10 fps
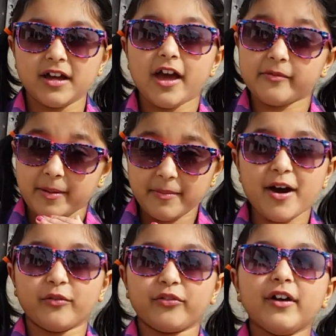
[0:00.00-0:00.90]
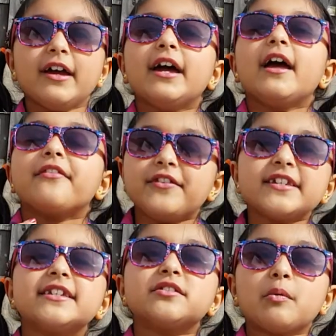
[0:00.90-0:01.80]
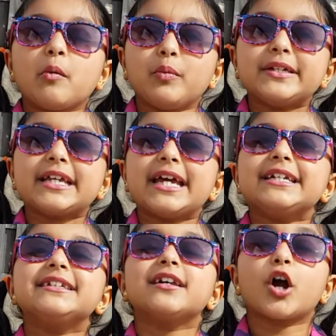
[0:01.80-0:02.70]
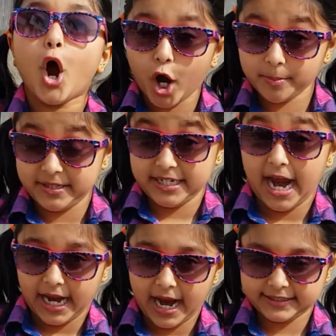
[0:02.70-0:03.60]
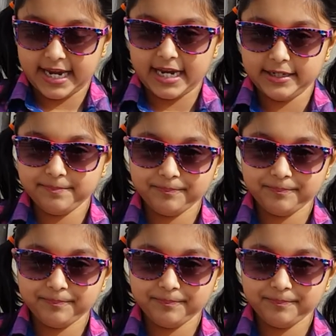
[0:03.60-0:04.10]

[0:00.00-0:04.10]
Out of my mouth. This is what we say is the carbon dioxide.